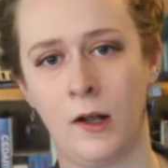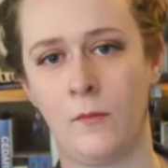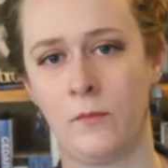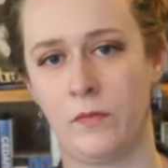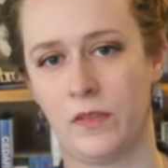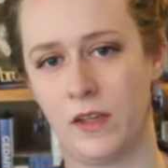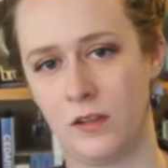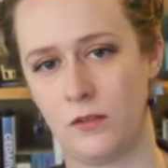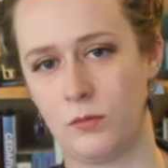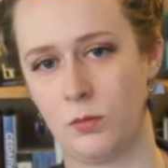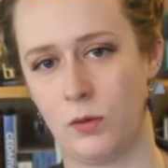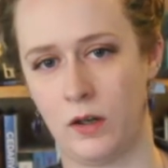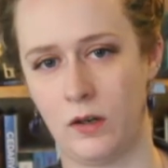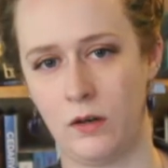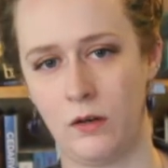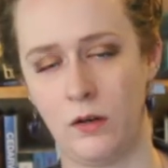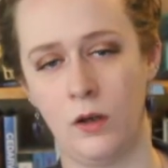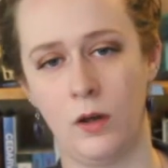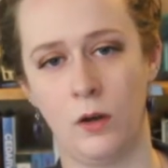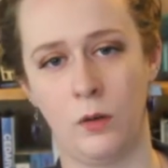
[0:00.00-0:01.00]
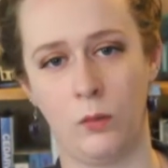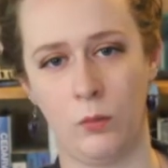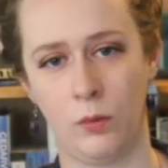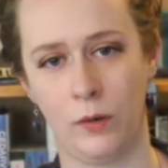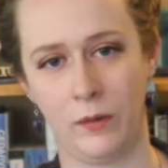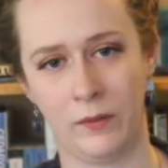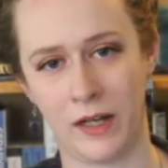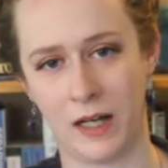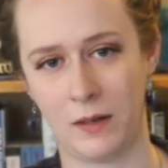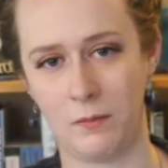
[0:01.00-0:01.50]
This one
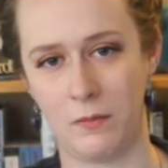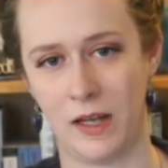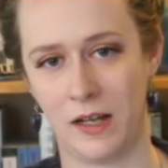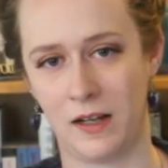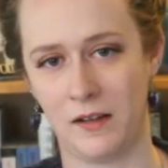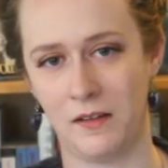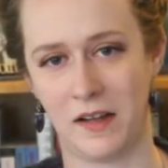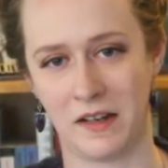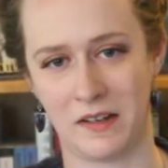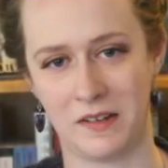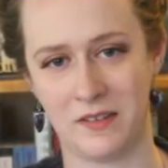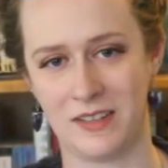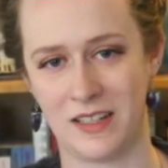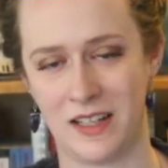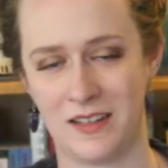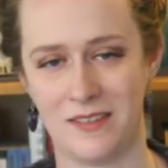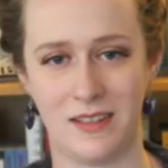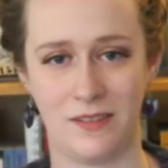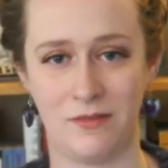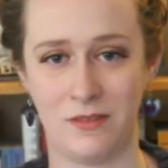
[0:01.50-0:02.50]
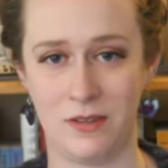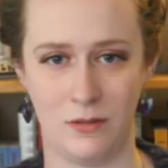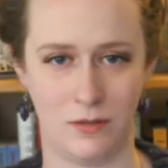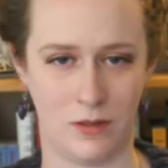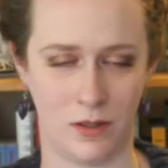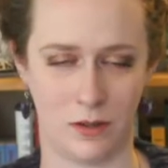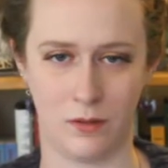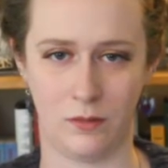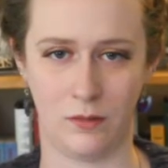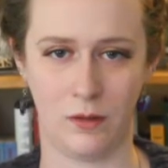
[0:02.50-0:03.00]
will not make a lot of sense if you
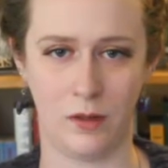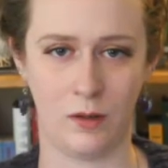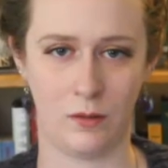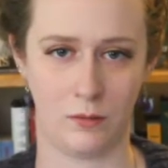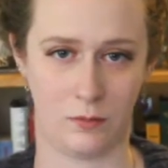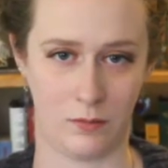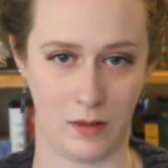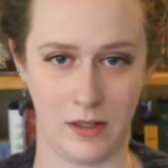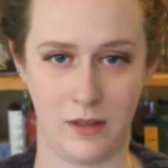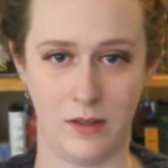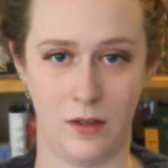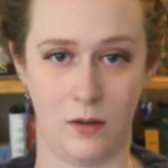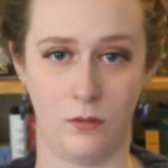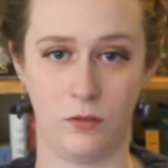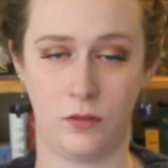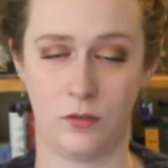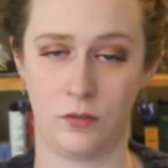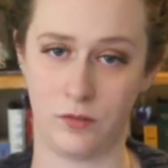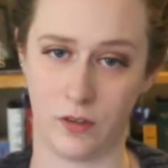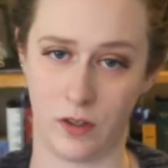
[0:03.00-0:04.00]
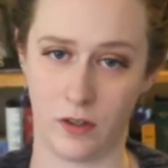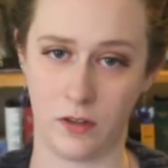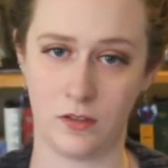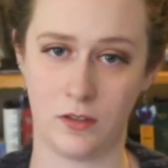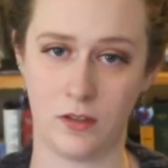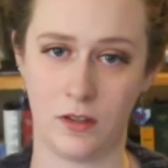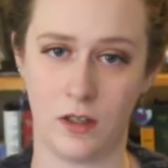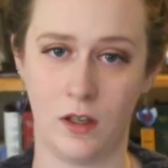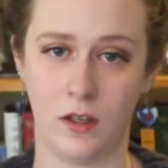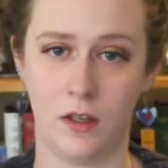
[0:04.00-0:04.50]
don't read those
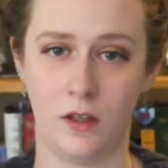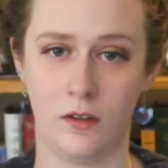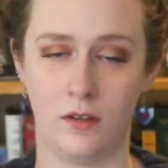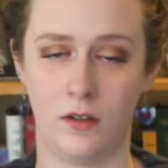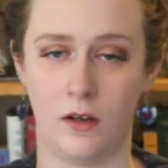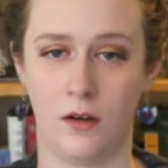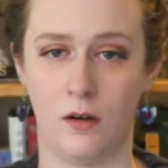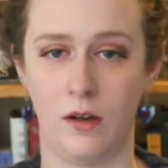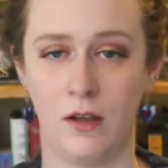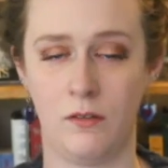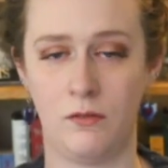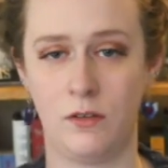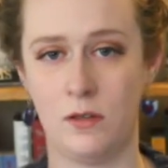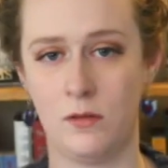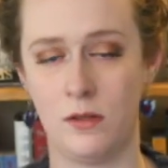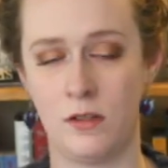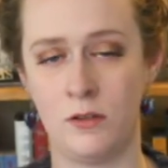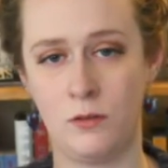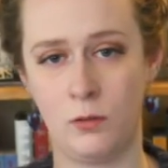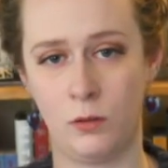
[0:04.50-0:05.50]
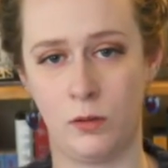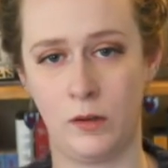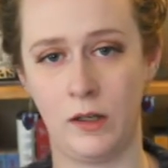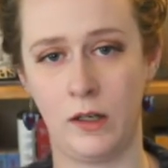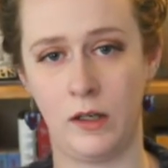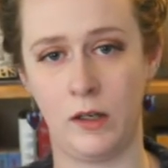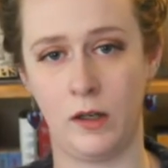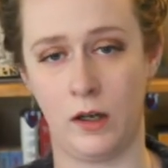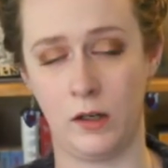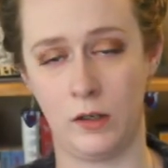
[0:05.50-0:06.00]
first. So if you
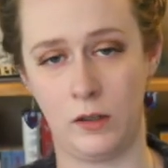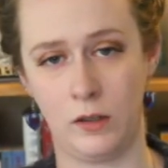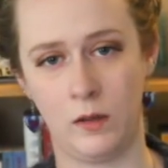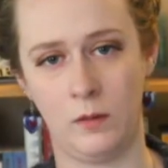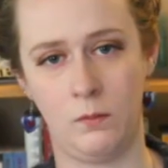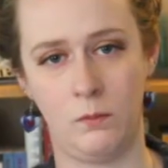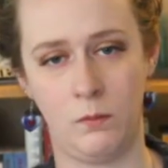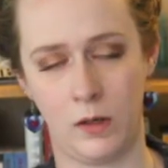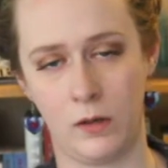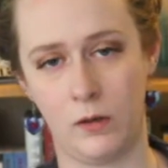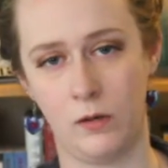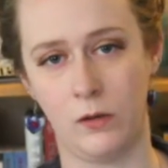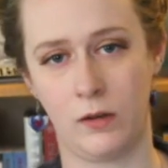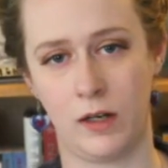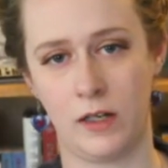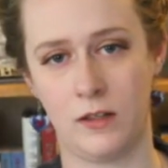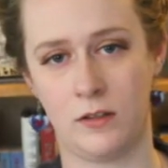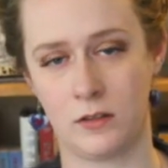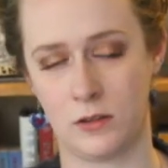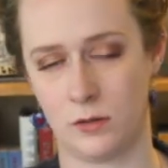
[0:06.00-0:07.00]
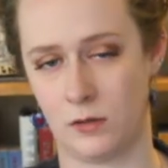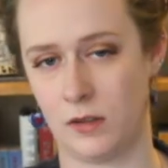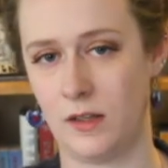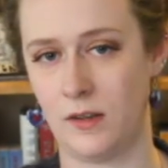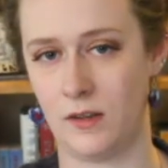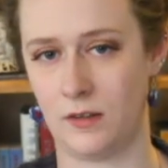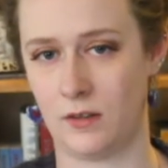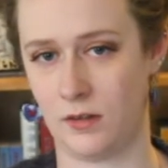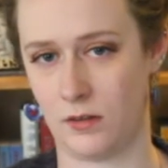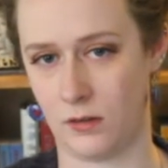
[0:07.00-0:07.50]
enjoy a good middle grade story,
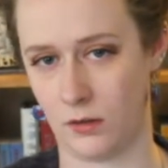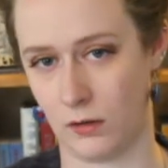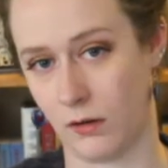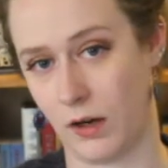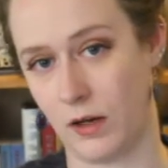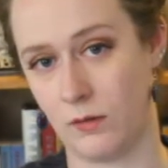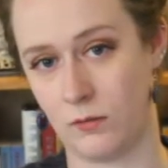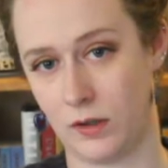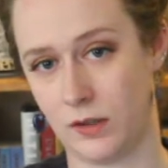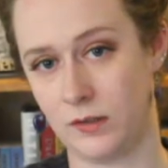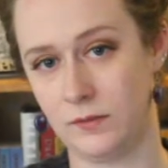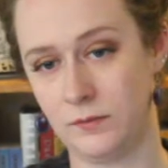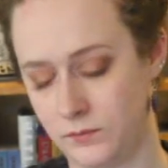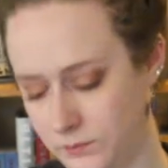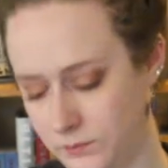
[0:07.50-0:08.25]
this is a great one.